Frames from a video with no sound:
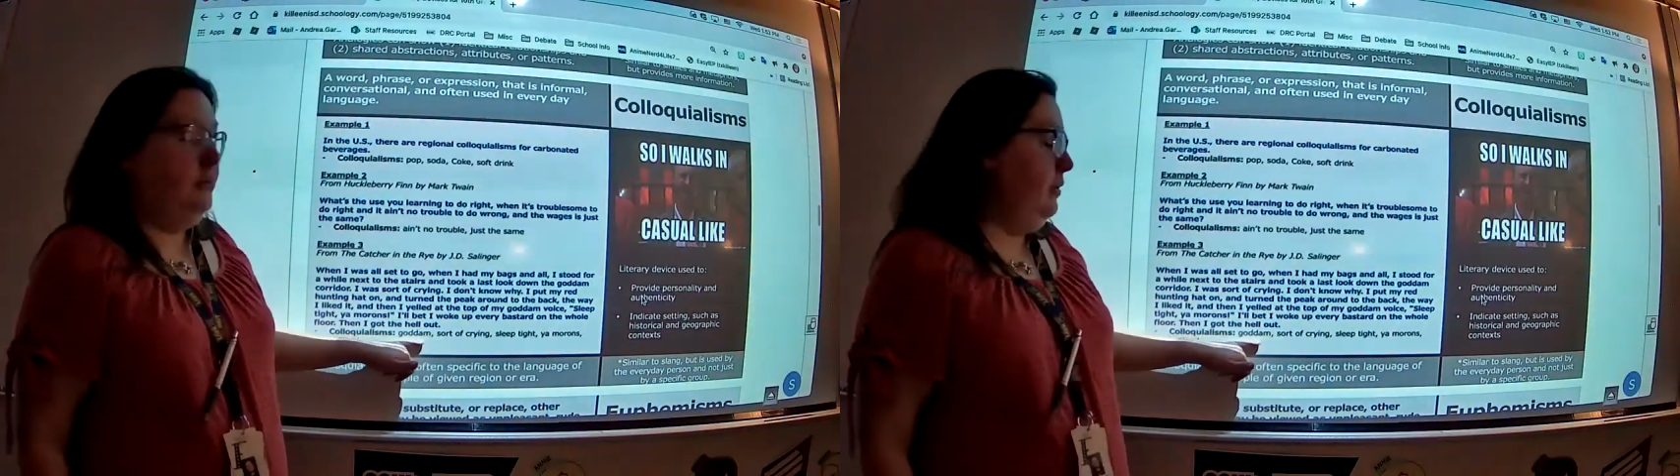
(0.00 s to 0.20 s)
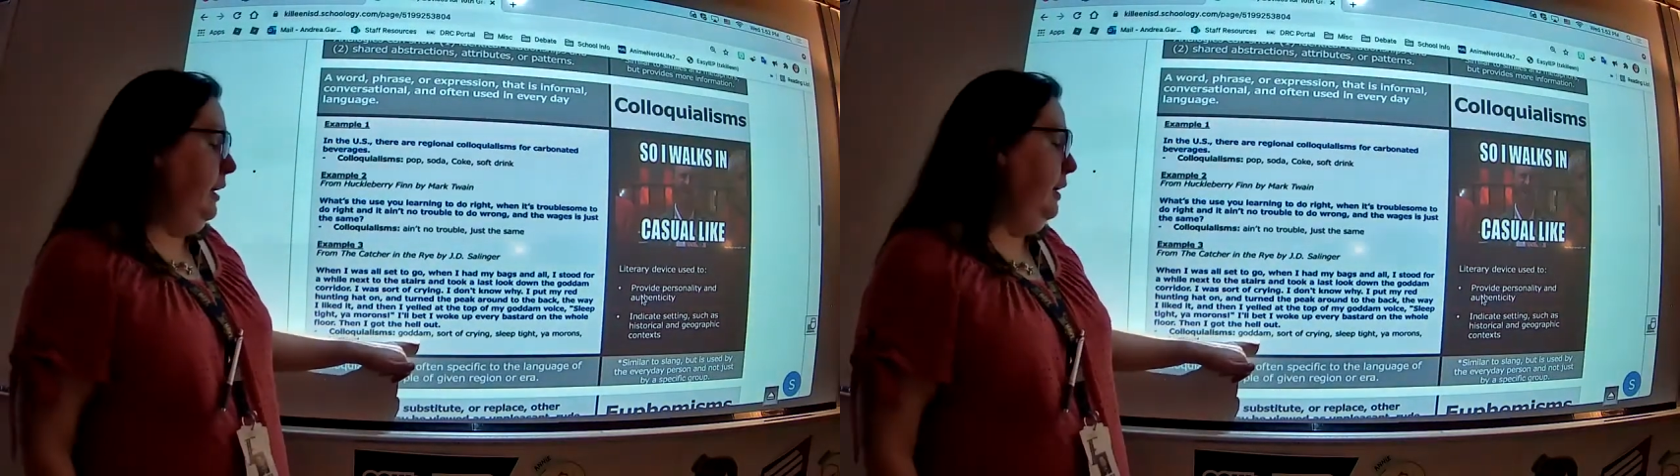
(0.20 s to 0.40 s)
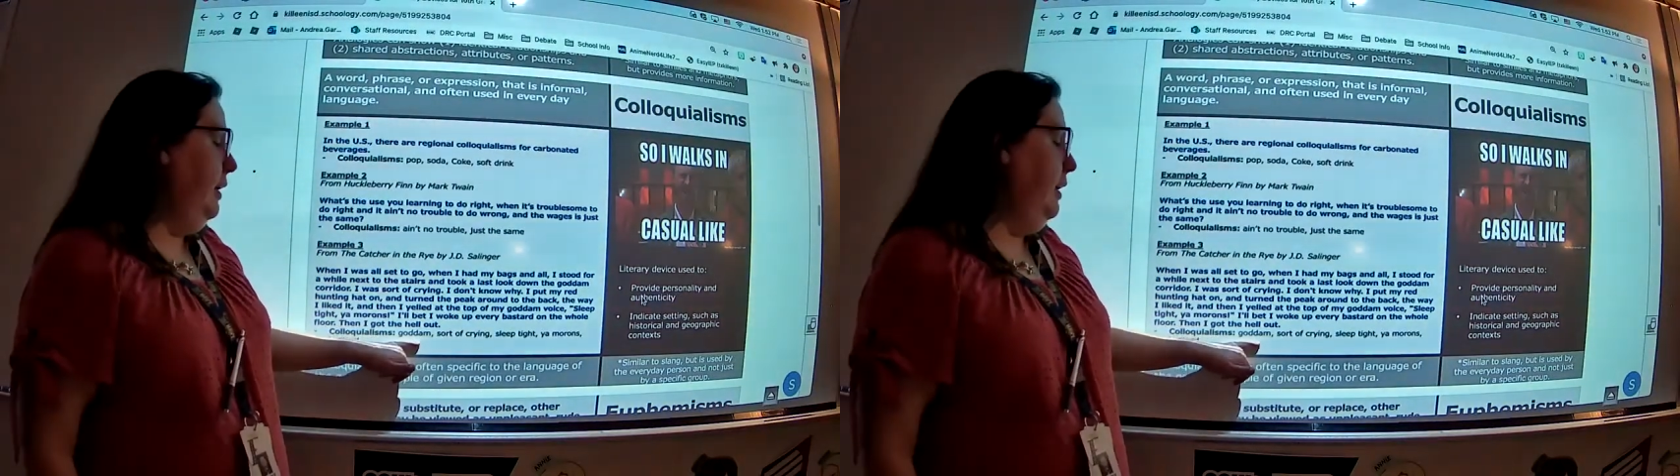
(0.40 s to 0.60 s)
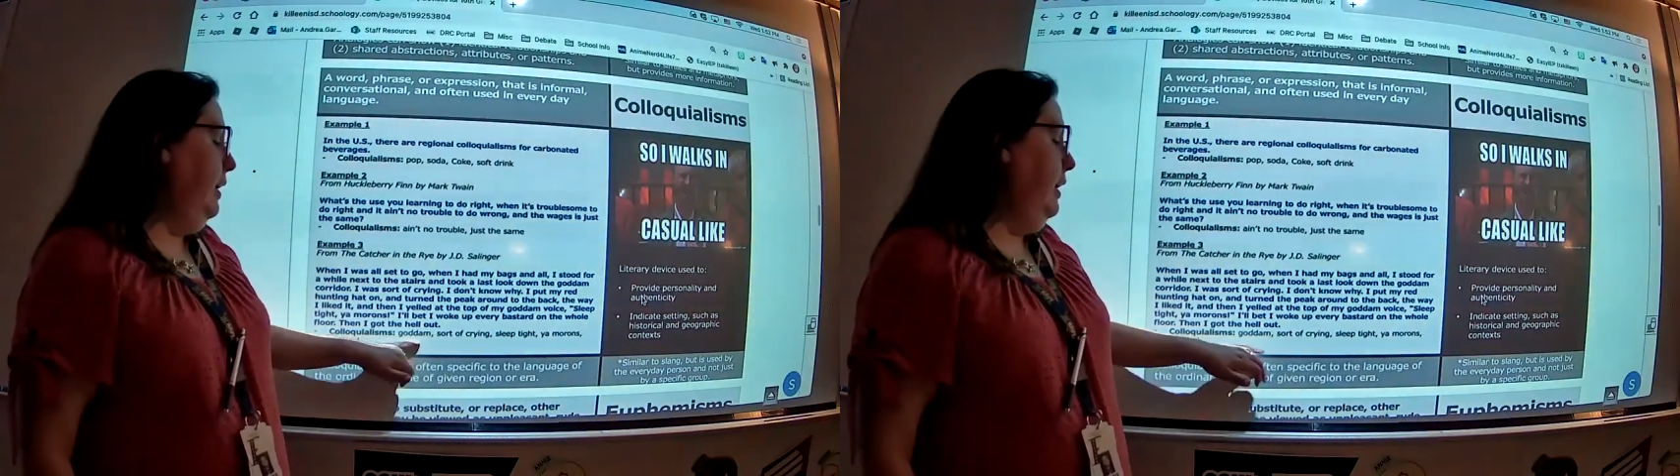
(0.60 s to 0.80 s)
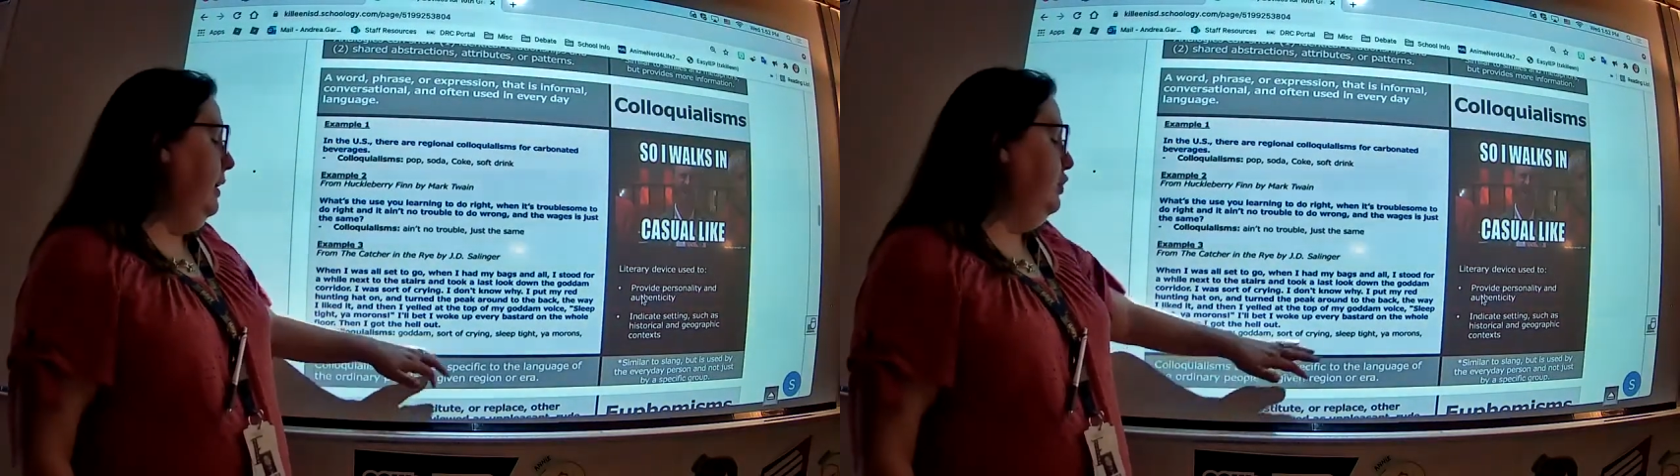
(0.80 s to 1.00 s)
right?
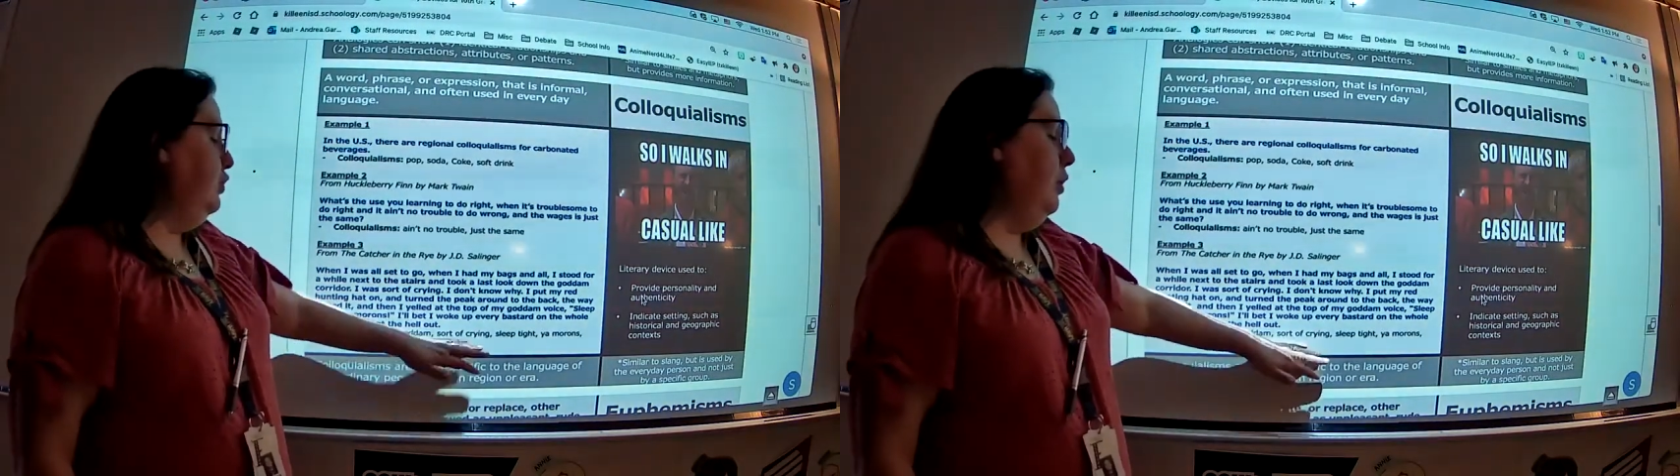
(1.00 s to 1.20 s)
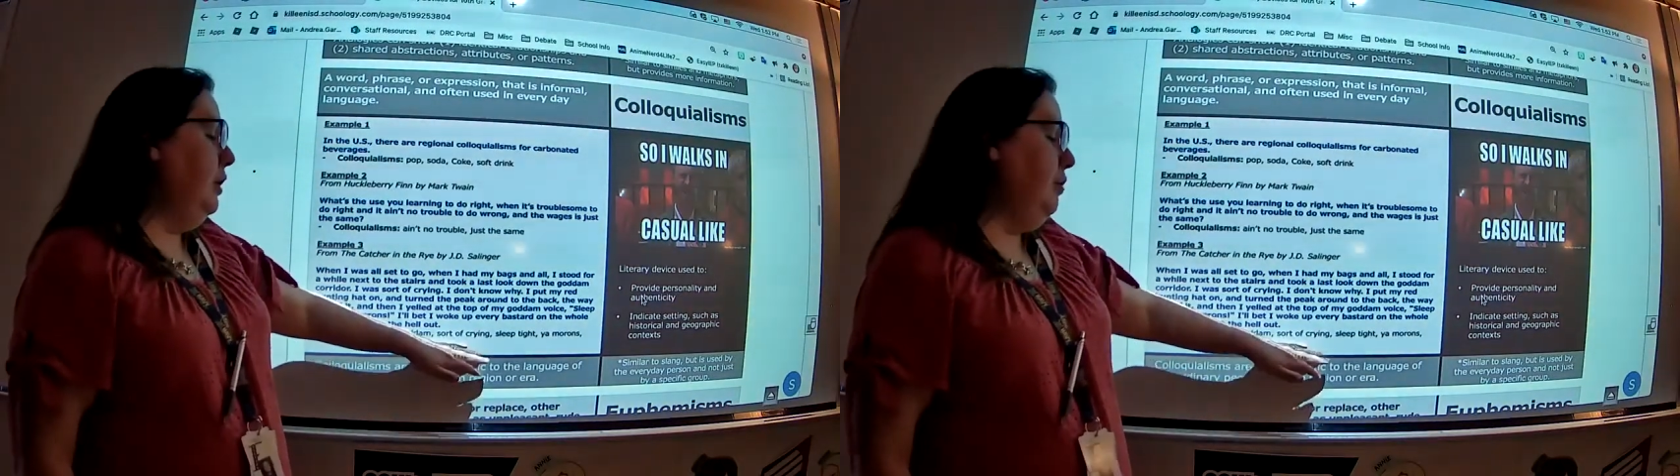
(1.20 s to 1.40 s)
Sort of